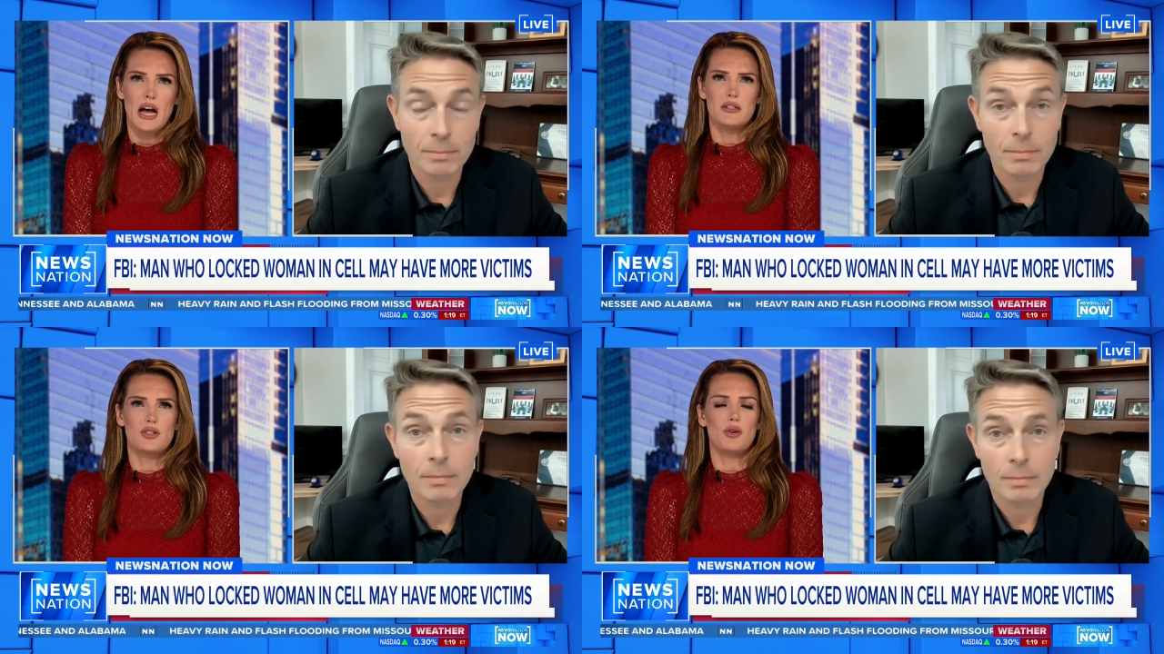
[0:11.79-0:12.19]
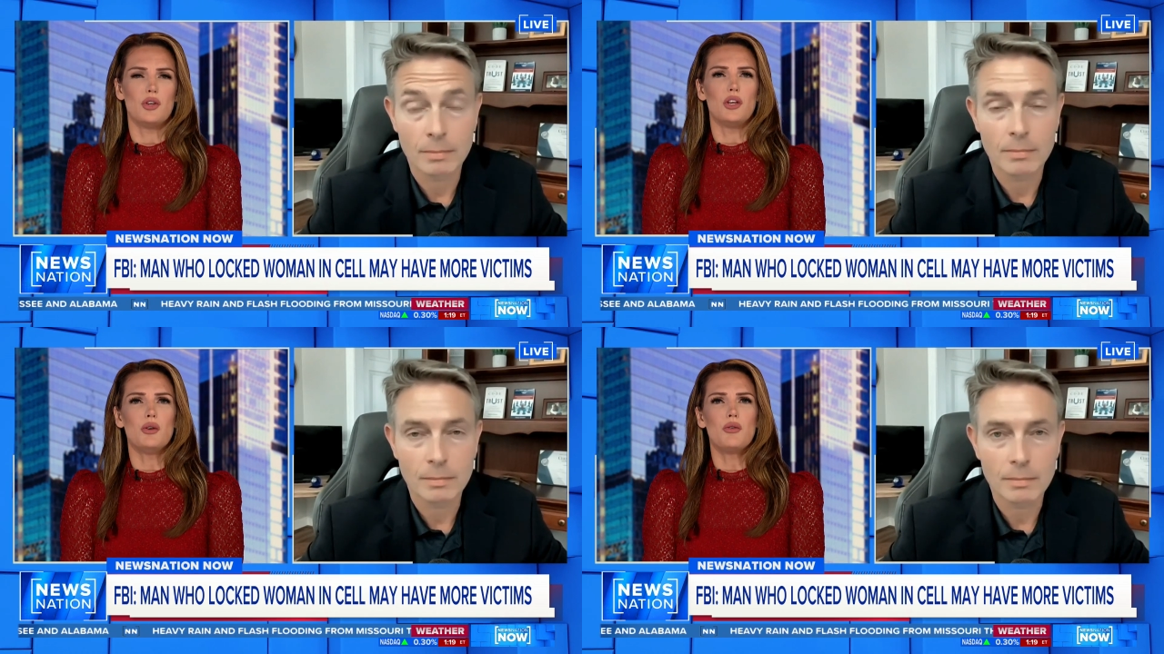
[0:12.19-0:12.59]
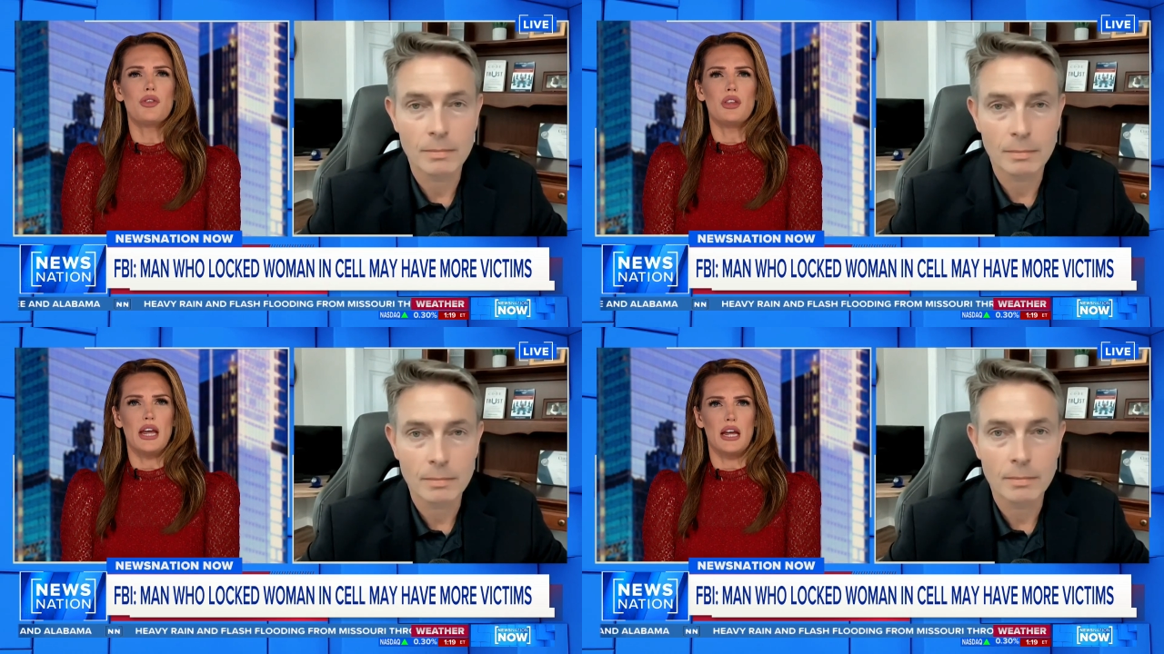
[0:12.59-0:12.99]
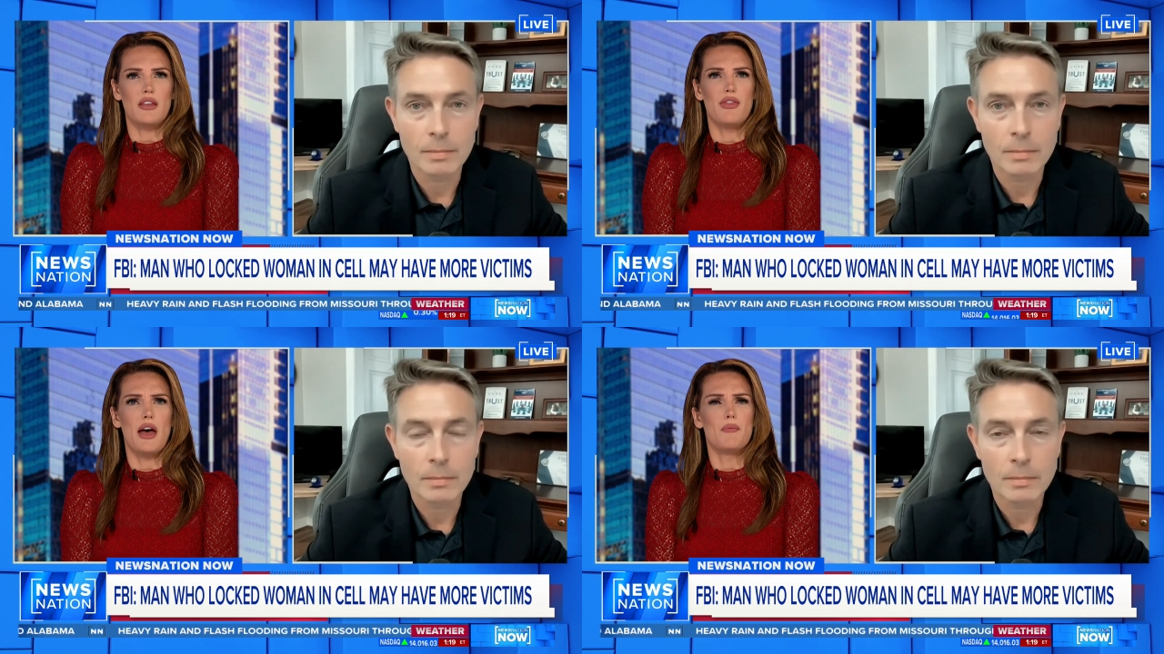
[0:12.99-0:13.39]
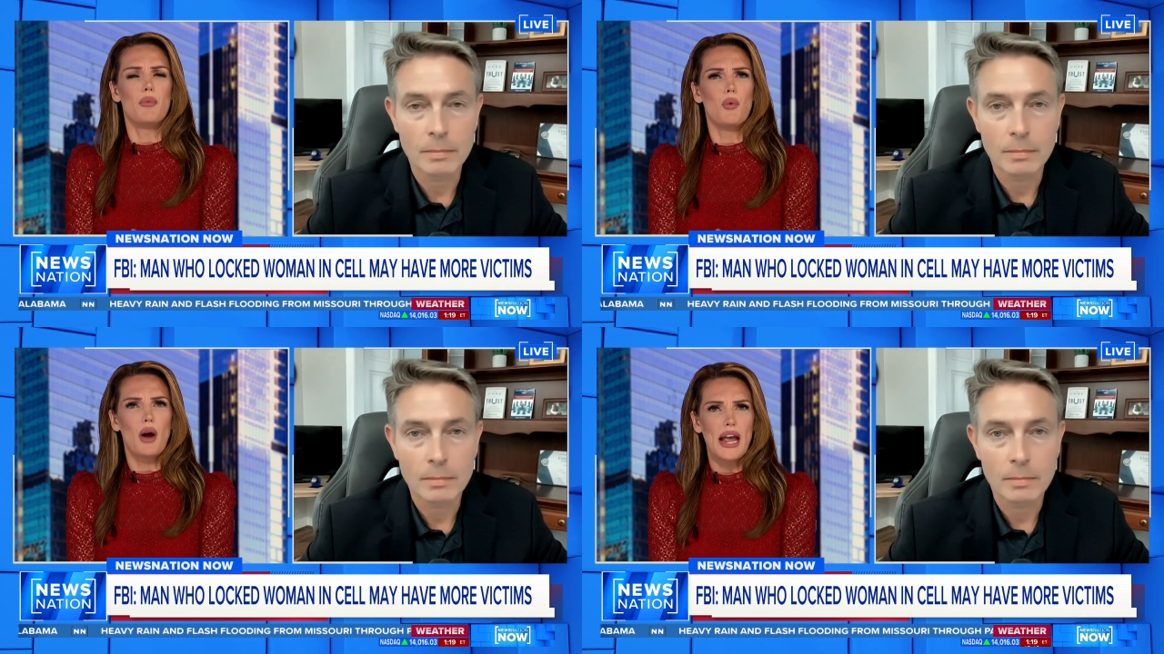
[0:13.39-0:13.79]
Speaker 1: Uh, so, you think
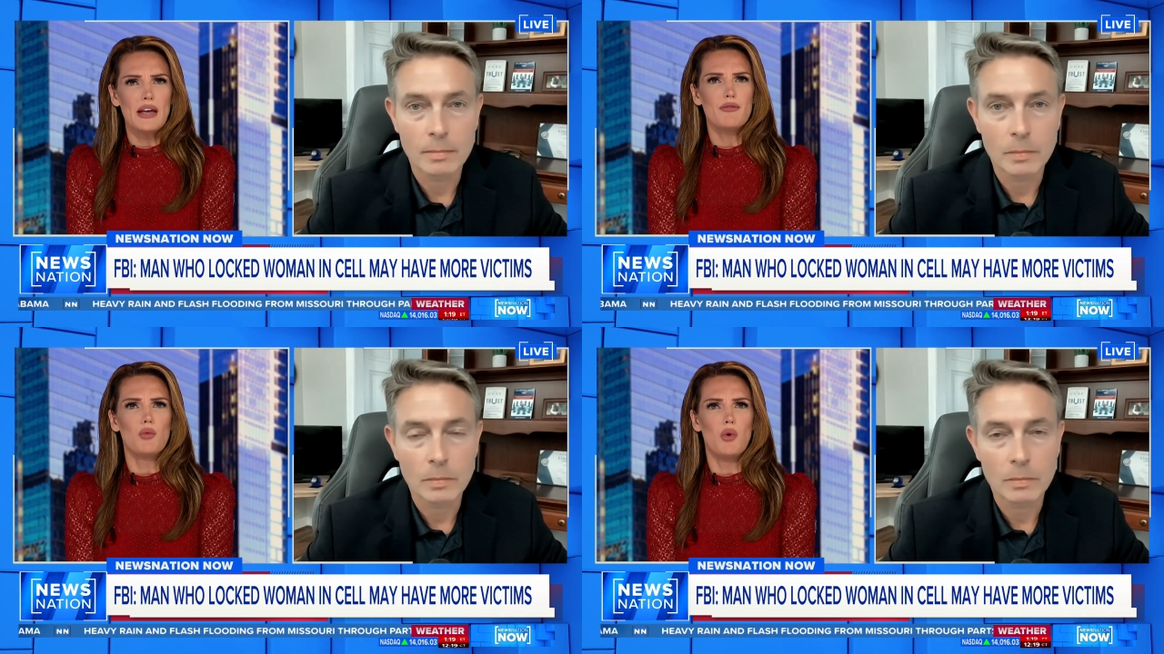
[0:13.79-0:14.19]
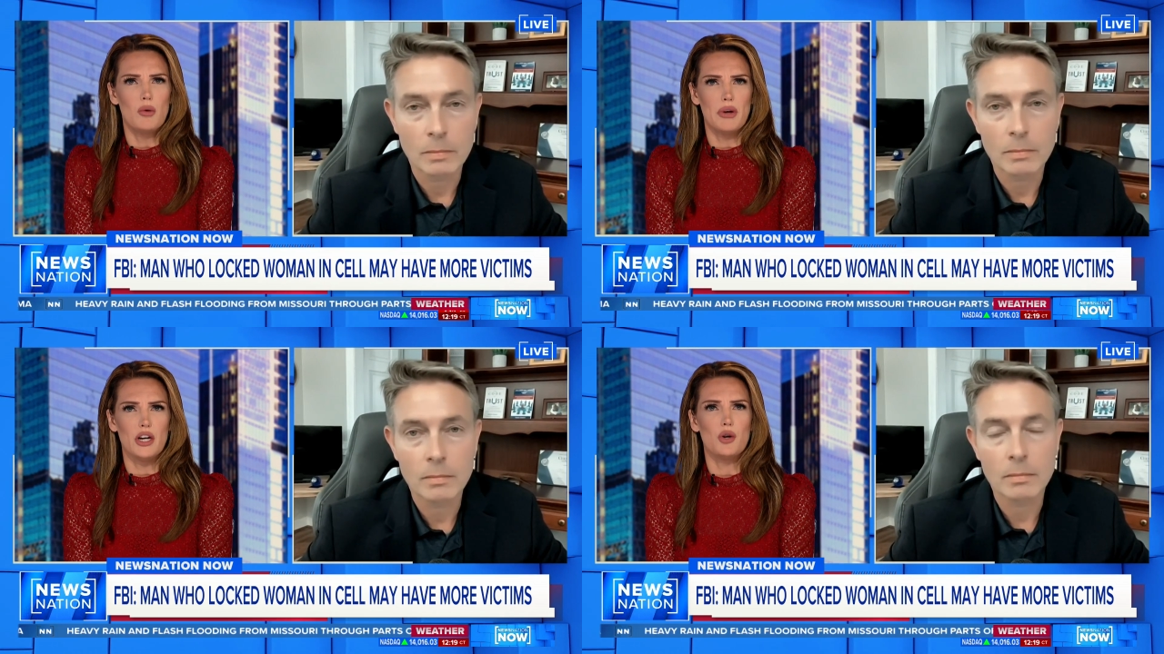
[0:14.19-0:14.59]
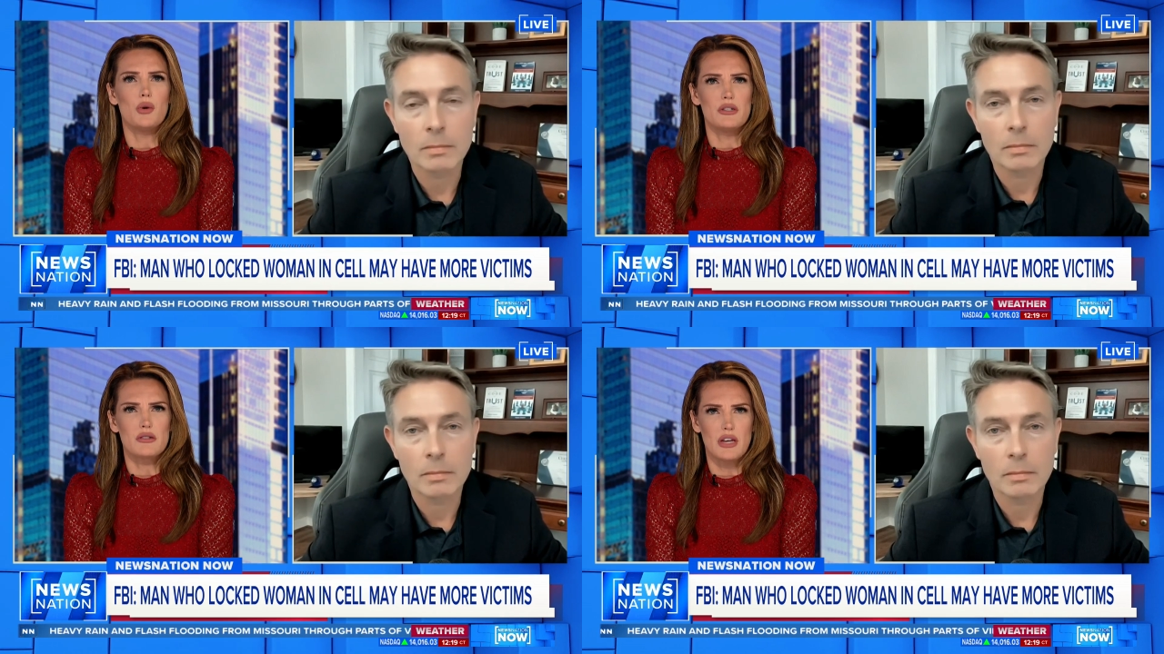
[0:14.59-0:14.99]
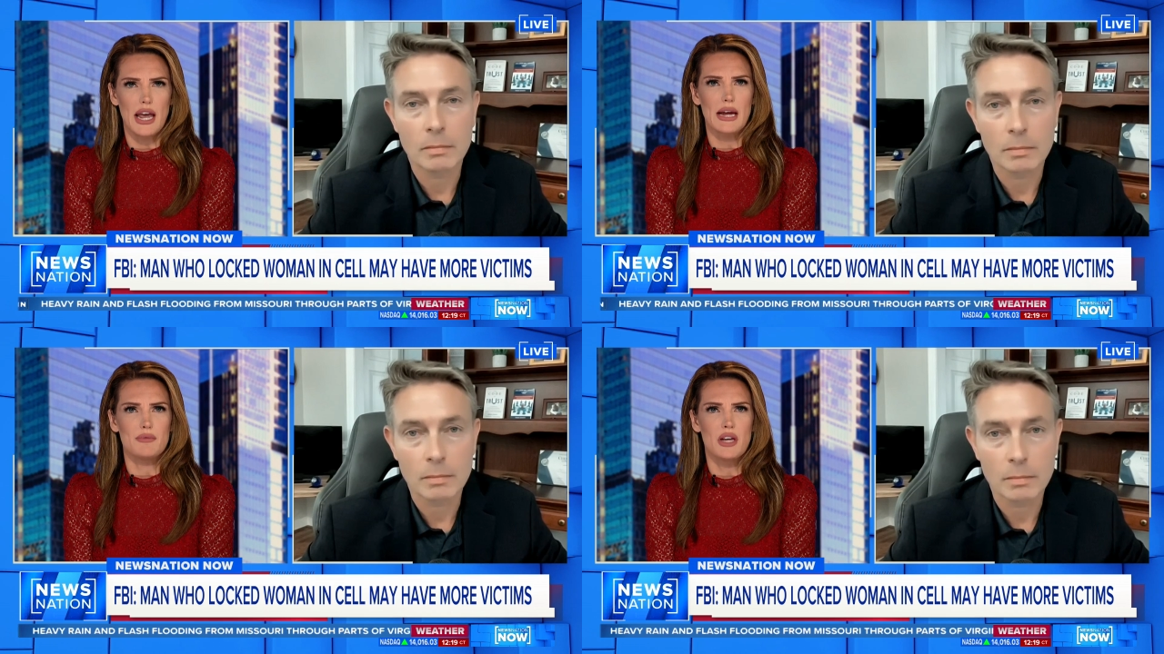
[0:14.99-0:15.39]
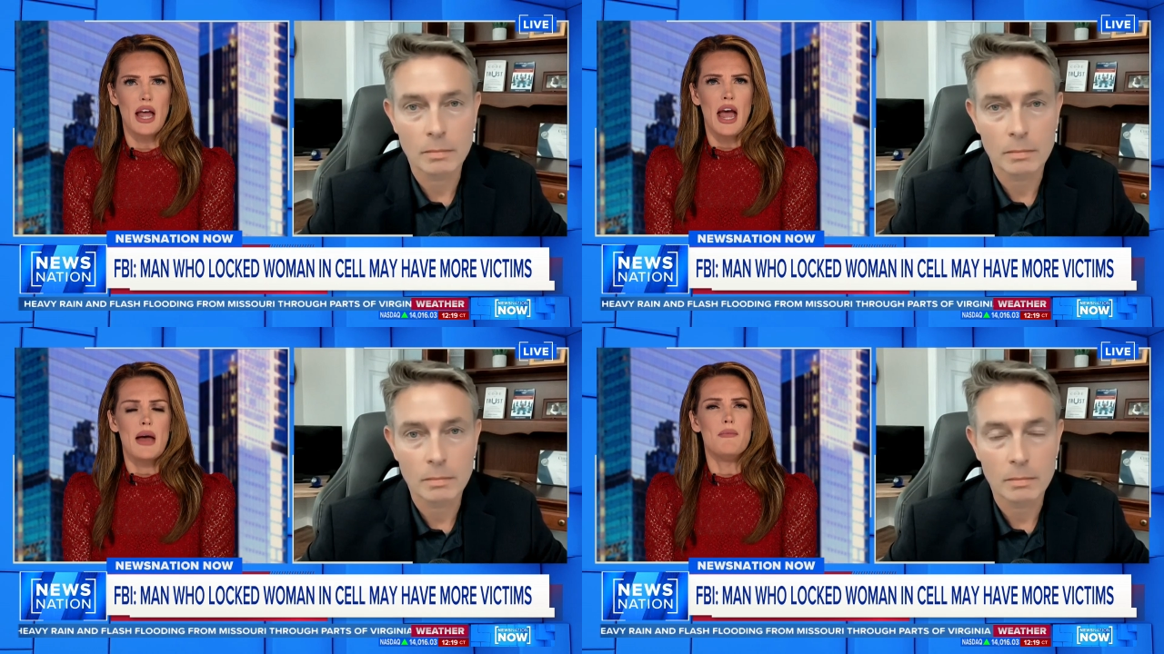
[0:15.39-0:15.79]
that brave woman who escaped
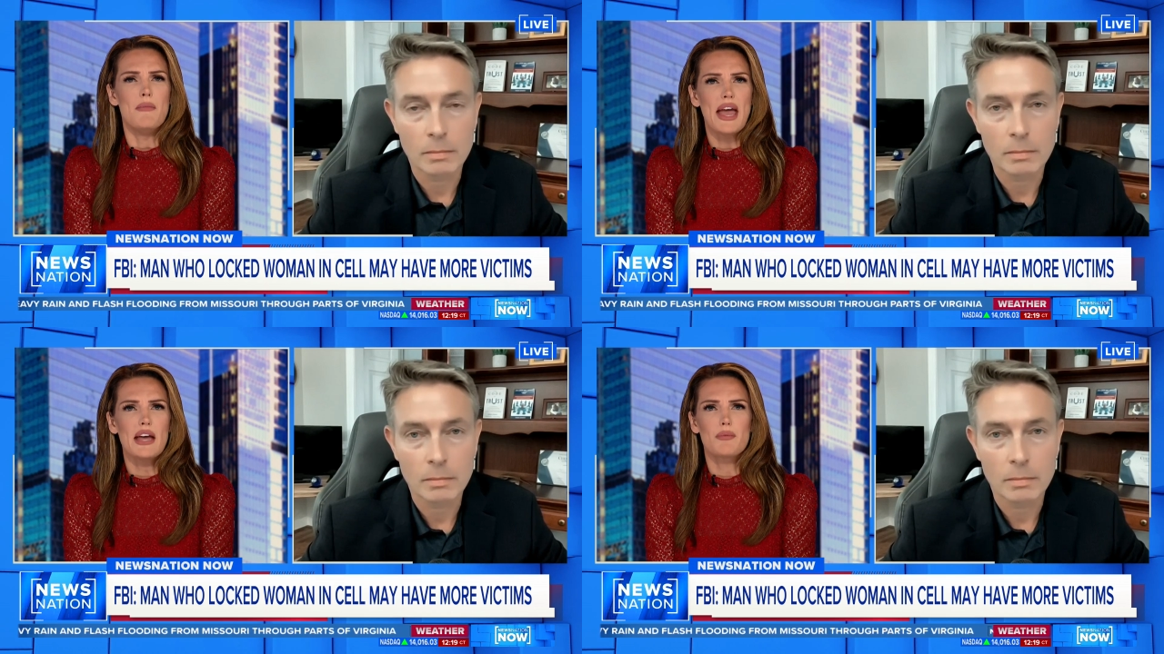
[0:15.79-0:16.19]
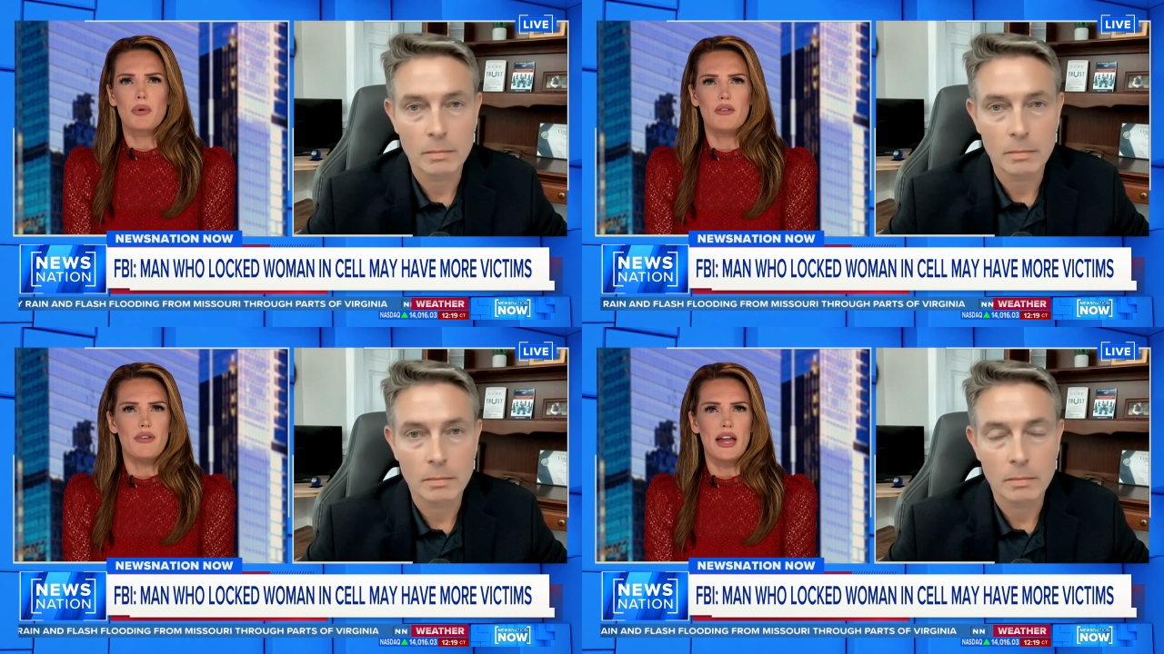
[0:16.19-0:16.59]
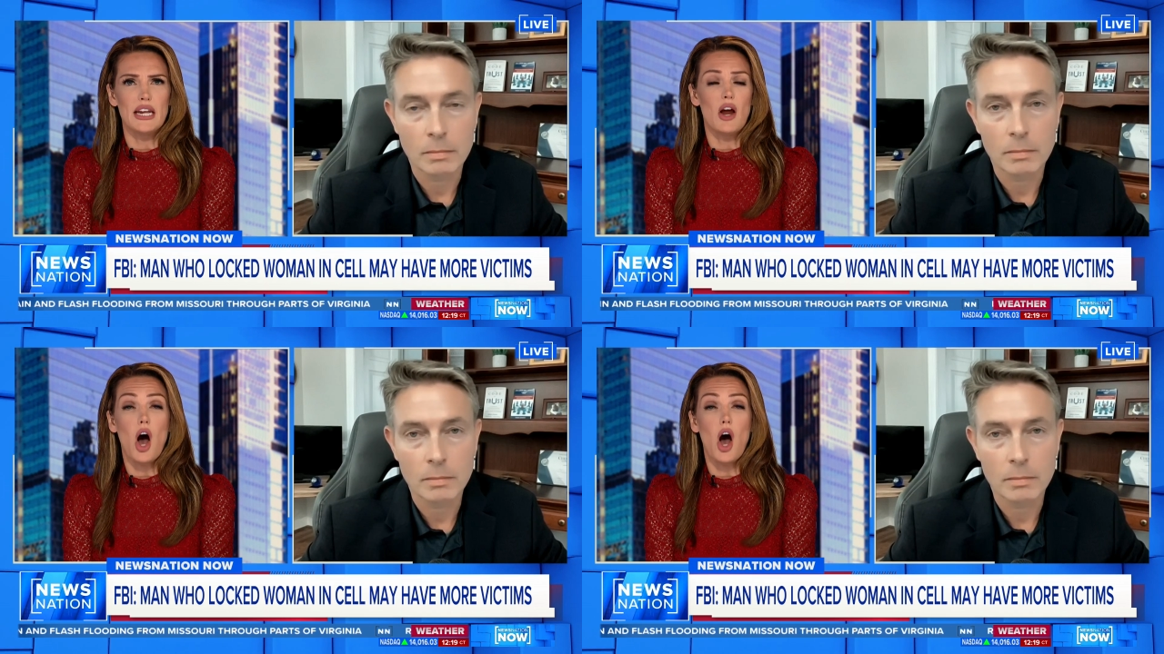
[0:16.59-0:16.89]
may have prevented